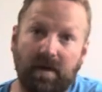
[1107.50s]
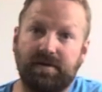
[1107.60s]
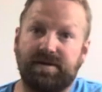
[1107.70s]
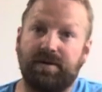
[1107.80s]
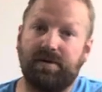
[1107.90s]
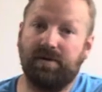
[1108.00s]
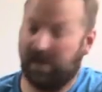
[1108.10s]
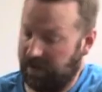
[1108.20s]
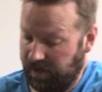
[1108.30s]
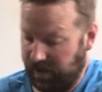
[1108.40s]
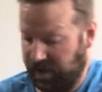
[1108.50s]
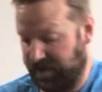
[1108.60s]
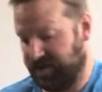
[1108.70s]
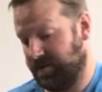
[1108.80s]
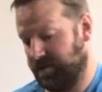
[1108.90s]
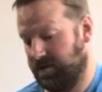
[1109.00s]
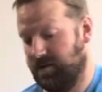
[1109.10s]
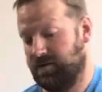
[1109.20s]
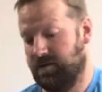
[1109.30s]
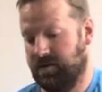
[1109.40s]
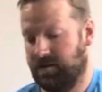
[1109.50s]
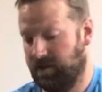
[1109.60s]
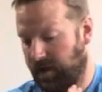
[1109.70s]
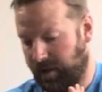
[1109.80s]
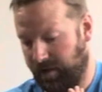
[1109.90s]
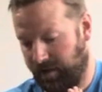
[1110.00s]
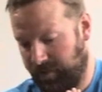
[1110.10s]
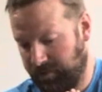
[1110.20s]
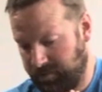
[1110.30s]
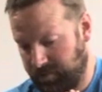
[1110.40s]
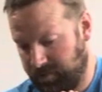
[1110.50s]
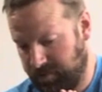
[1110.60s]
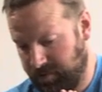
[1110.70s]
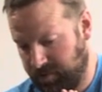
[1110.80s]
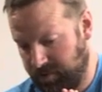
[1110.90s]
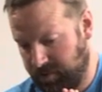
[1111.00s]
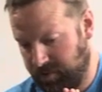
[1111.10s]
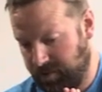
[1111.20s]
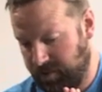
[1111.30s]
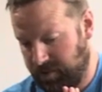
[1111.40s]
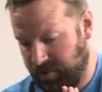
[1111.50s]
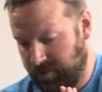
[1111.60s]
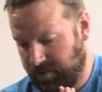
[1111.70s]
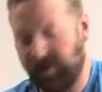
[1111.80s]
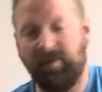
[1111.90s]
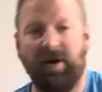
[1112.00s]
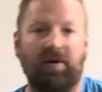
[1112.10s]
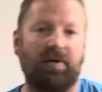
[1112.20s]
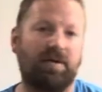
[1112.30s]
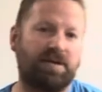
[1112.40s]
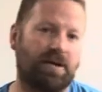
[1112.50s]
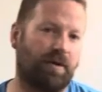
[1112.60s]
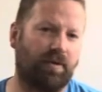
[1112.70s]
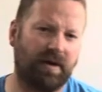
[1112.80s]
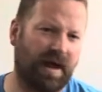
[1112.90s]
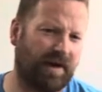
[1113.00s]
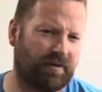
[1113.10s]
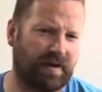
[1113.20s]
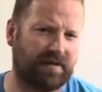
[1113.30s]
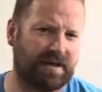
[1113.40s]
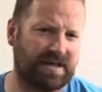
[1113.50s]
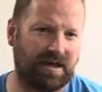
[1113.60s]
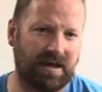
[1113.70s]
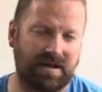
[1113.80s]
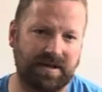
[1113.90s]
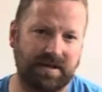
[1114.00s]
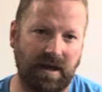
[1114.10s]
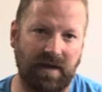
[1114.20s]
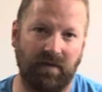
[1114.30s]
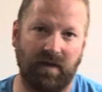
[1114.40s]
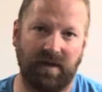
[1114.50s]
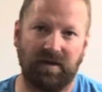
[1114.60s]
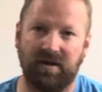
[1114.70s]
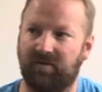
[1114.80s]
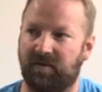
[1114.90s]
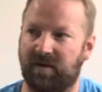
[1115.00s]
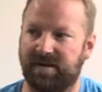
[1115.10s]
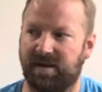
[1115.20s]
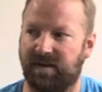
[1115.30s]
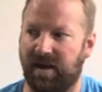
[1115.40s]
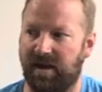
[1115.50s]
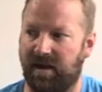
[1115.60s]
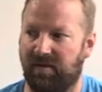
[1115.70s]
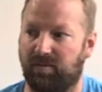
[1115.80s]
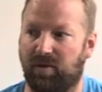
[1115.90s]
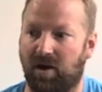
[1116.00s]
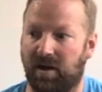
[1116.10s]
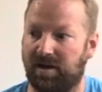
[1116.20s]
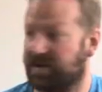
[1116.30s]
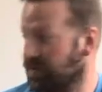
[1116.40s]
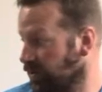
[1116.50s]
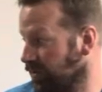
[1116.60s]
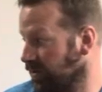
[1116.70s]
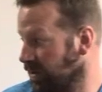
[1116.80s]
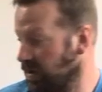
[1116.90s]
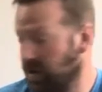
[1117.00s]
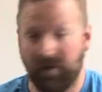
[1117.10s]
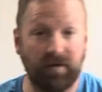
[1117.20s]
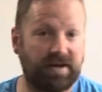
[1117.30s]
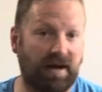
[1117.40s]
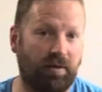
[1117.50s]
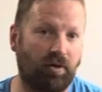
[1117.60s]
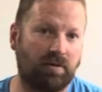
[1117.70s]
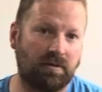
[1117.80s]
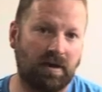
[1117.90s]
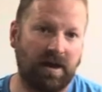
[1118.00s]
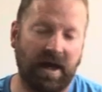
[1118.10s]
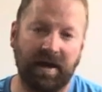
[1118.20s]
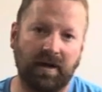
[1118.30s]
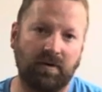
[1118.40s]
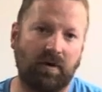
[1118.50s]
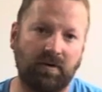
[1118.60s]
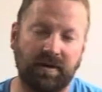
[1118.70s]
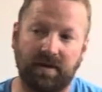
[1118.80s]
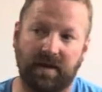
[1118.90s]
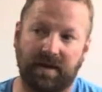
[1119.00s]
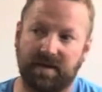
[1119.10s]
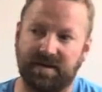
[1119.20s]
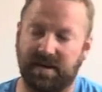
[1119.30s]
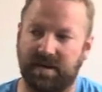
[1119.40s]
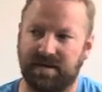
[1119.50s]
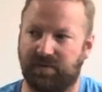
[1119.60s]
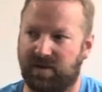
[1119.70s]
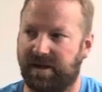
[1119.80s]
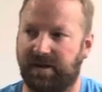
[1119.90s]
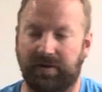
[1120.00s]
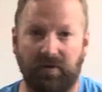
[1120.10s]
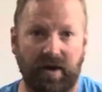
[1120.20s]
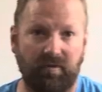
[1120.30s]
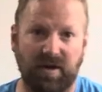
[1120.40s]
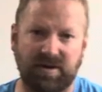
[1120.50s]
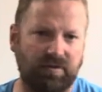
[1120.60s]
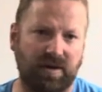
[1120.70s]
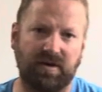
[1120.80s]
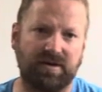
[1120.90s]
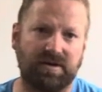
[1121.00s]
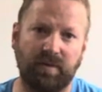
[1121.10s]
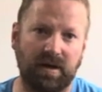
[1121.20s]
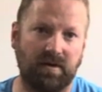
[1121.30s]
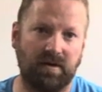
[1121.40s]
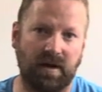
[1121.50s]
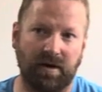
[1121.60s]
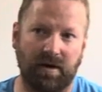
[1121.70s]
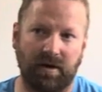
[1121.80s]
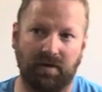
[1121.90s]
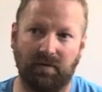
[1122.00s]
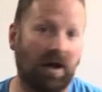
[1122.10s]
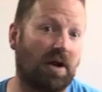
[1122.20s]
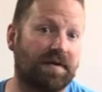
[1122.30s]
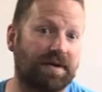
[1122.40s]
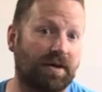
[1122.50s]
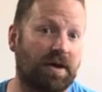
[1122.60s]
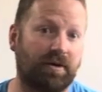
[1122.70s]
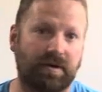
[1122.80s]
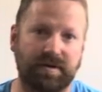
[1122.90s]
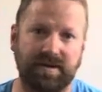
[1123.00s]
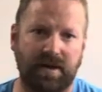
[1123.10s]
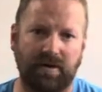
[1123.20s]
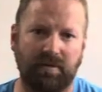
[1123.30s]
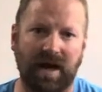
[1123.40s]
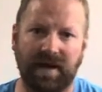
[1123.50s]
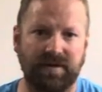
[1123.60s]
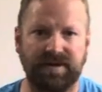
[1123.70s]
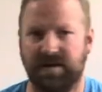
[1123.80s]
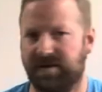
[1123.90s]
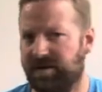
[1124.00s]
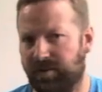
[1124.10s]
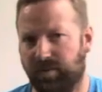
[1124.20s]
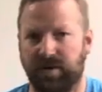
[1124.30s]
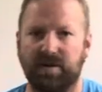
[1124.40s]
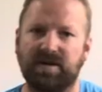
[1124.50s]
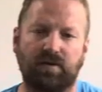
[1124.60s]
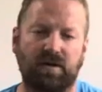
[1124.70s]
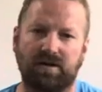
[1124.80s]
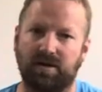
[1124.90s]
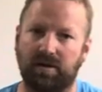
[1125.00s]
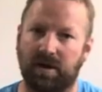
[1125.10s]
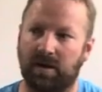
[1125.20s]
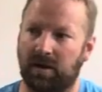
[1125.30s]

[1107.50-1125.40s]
So, yes. Think about all the music we wouldn't have without these ladies and like the different things that they have brought to the table. And not only like these ladies in particular that I've mentioned, but there's so many that are like unsung heroes that are behind the scenes doing producing work, doing